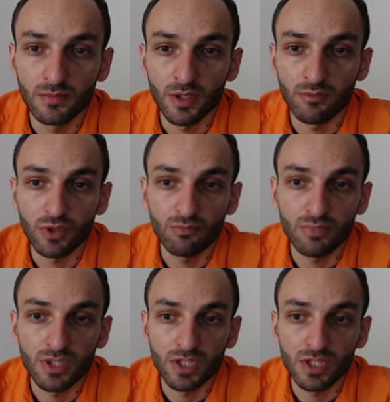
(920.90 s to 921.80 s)
And bishop
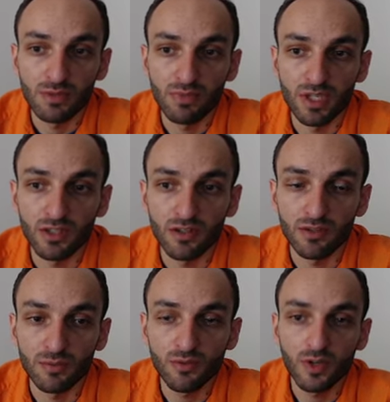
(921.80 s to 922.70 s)
b6 is being
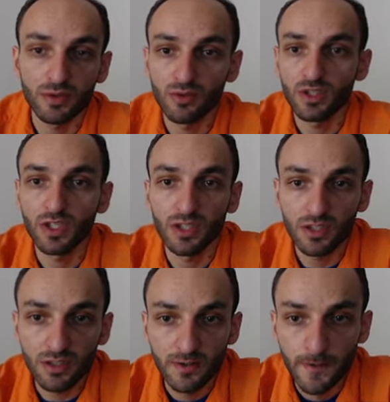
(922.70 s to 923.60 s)
another move. I took
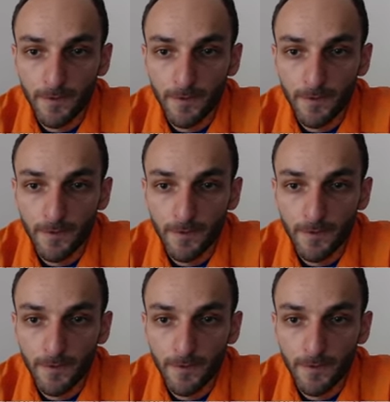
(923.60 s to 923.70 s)
here.